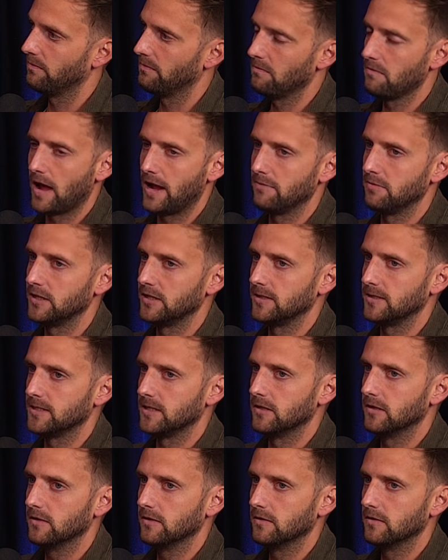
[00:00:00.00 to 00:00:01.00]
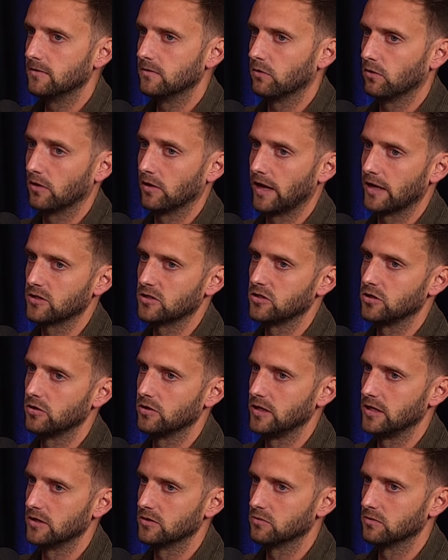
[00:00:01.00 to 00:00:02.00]
maybe it didn't. Well, the last two
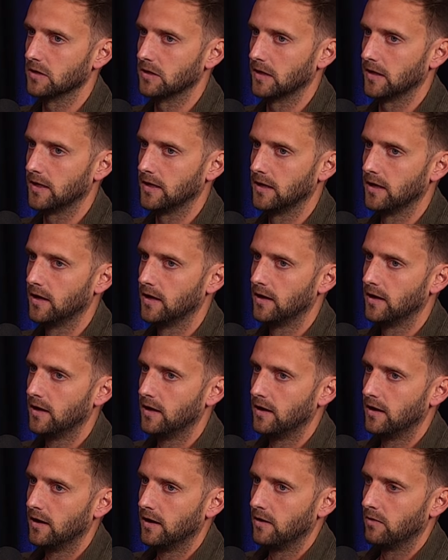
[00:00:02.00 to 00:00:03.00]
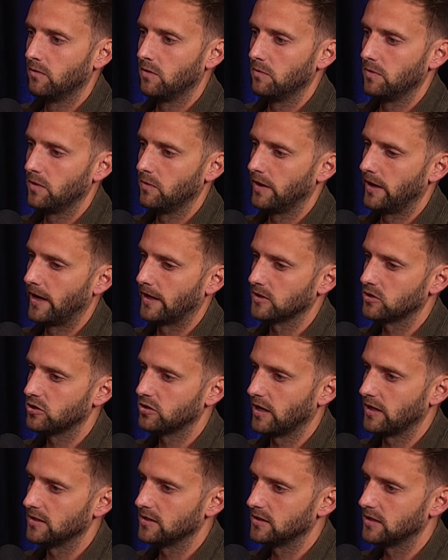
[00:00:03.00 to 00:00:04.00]
years really. Oh. When we went out
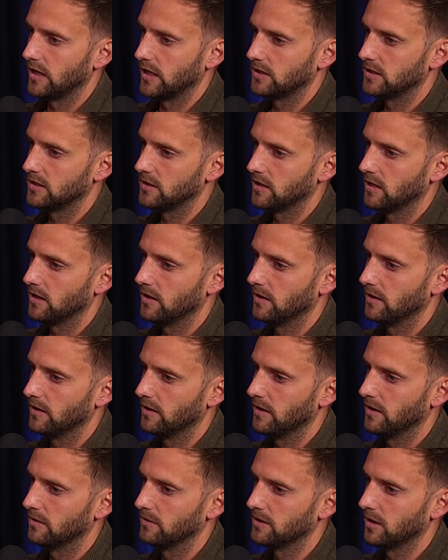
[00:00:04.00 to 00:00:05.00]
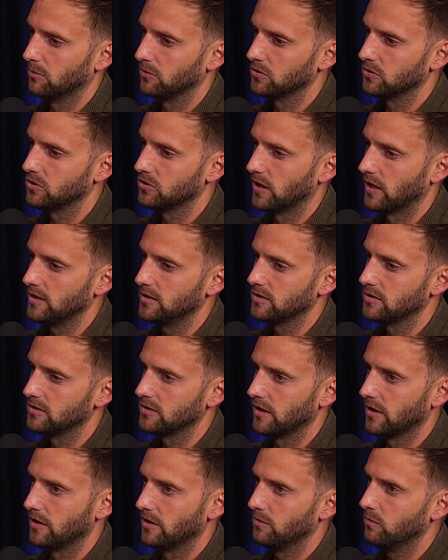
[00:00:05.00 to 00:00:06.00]
straight sets, uh, double straights.
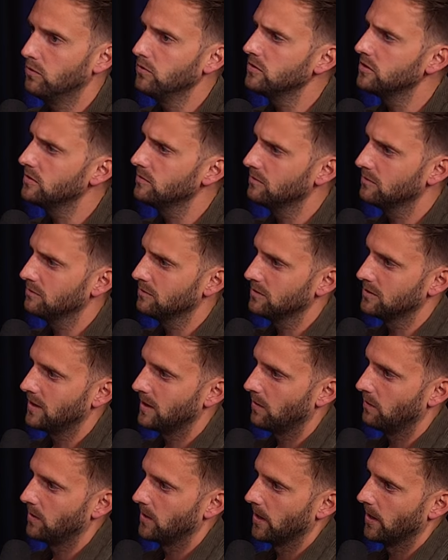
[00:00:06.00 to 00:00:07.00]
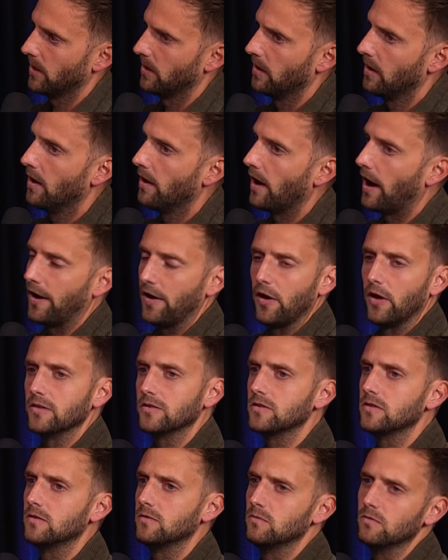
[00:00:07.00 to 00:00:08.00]
So yeah, we'll straight see sets, how we go. I don't
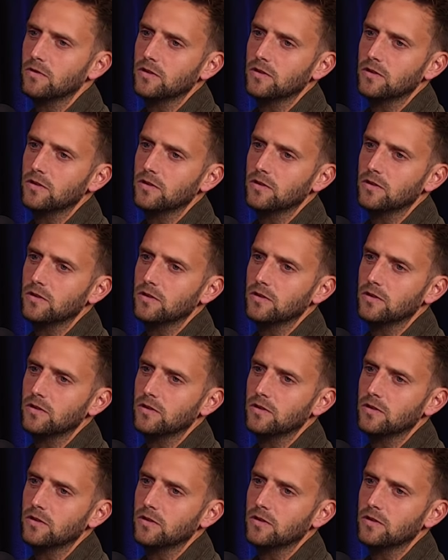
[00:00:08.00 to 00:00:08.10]
know.